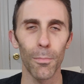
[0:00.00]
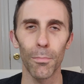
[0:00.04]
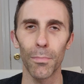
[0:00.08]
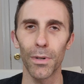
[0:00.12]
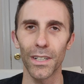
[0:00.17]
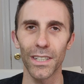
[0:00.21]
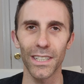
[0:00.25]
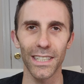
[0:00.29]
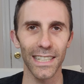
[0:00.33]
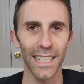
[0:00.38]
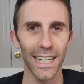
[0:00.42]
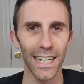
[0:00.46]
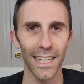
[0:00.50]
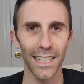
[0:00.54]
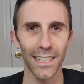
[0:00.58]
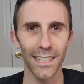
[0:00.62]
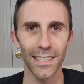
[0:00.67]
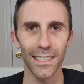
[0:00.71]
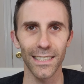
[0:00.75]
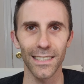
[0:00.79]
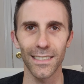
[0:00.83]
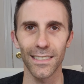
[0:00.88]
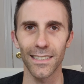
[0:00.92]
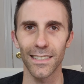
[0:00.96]
But again,
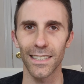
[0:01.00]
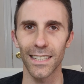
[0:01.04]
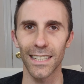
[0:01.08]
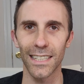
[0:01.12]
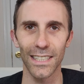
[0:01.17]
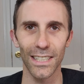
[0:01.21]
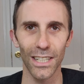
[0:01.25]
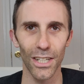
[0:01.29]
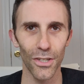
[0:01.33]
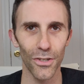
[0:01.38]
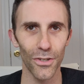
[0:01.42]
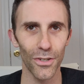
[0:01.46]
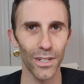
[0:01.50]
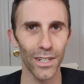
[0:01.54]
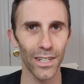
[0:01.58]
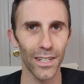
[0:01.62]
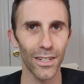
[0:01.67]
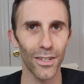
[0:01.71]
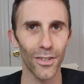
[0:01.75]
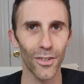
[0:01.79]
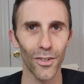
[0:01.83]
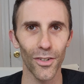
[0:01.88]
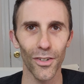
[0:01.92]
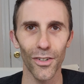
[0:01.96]
continue
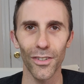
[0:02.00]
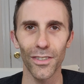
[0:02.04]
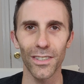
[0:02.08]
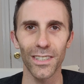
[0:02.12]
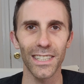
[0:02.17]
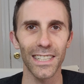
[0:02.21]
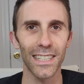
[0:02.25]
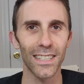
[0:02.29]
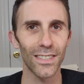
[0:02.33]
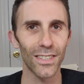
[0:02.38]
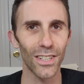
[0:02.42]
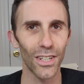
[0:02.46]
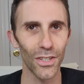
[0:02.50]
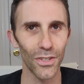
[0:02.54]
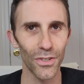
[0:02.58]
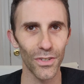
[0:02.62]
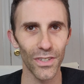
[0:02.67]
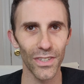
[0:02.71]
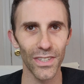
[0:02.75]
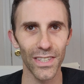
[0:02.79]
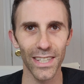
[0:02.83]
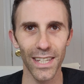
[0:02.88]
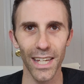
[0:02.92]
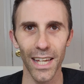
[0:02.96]
to earn, continue
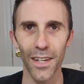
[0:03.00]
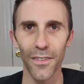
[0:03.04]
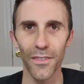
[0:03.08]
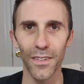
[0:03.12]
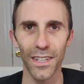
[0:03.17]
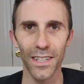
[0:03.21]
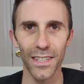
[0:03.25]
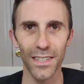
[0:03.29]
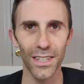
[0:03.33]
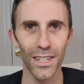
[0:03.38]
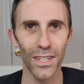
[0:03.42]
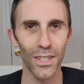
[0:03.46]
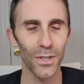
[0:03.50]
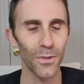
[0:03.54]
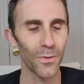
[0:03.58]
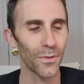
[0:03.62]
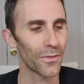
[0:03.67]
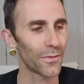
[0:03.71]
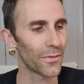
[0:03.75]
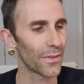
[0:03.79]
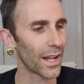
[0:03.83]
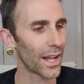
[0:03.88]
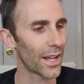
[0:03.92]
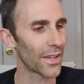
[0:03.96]
to save, and continue to
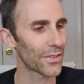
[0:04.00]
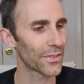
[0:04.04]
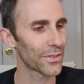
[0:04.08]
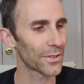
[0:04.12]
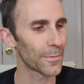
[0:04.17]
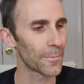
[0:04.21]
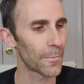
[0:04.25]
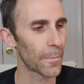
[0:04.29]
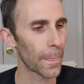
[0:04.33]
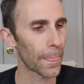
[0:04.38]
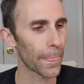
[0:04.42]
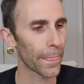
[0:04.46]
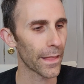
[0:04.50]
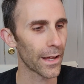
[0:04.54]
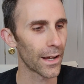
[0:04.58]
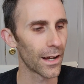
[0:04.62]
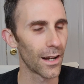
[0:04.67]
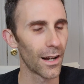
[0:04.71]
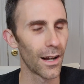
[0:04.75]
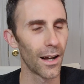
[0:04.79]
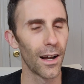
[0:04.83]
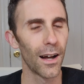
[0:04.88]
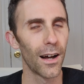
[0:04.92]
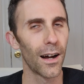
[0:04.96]
invest.
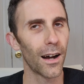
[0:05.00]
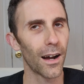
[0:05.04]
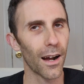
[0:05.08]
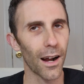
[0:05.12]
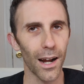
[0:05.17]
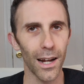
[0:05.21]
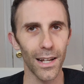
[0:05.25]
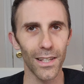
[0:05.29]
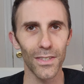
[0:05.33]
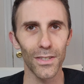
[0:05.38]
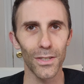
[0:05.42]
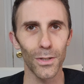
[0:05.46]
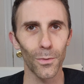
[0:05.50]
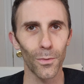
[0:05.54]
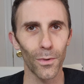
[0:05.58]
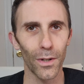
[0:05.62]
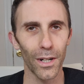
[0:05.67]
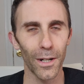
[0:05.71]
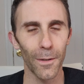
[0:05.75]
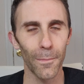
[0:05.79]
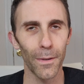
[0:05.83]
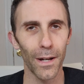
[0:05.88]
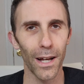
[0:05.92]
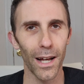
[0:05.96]
All right, so
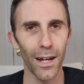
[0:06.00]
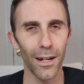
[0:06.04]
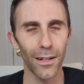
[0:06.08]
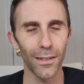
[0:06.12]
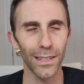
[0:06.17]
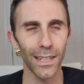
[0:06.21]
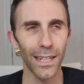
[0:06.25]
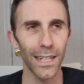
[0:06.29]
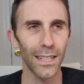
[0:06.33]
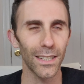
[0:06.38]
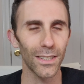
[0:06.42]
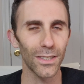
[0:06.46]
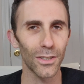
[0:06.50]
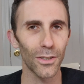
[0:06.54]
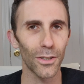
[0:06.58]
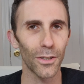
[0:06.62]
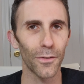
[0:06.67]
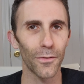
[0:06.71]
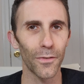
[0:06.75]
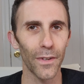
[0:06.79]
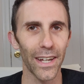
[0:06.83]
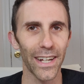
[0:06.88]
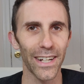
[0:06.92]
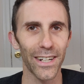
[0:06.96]
what about, let's go
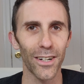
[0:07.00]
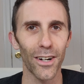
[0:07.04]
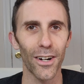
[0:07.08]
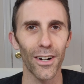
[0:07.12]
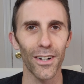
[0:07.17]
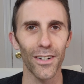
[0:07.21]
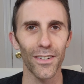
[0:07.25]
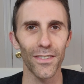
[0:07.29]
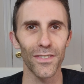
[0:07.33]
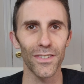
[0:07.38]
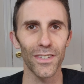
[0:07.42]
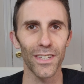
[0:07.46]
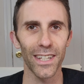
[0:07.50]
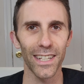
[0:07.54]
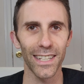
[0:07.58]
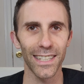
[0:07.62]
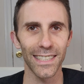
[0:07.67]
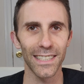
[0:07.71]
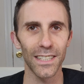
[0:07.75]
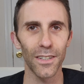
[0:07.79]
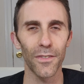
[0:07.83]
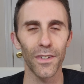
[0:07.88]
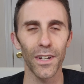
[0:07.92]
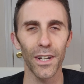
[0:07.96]
to Vanguard's
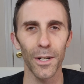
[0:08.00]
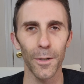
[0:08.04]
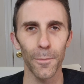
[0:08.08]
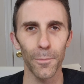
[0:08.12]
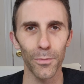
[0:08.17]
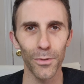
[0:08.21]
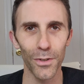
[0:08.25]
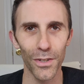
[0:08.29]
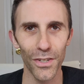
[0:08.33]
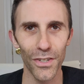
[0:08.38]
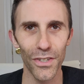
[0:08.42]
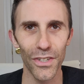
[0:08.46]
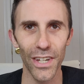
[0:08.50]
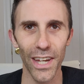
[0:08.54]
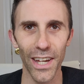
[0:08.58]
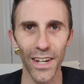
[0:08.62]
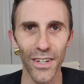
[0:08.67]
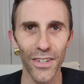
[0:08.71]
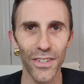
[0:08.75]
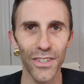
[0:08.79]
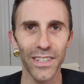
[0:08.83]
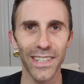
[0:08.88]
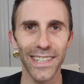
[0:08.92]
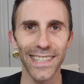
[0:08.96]
Dividend
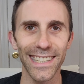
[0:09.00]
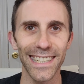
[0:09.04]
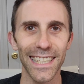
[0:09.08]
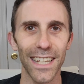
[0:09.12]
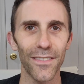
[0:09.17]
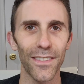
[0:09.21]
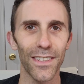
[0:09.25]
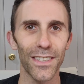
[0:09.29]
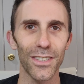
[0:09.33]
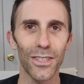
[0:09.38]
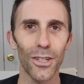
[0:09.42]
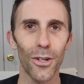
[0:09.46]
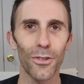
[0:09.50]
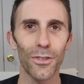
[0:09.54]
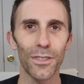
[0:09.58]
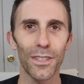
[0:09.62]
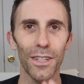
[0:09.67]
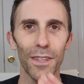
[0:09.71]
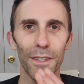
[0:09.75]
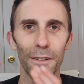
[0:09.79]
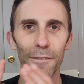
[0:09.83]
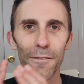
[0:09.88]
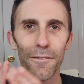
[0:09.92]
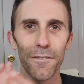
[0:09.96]
Appreciation ETF. Let's go
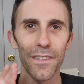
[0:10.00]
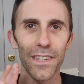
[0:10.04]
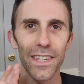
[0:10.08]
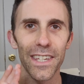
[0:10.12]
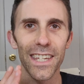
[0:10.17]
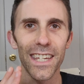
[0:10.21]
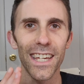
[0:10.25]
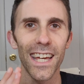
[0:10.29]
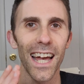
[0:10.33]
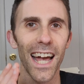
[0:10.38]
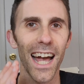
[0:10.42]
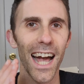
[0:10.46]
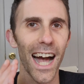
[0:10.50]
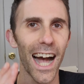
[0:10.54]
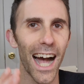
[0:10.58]
to the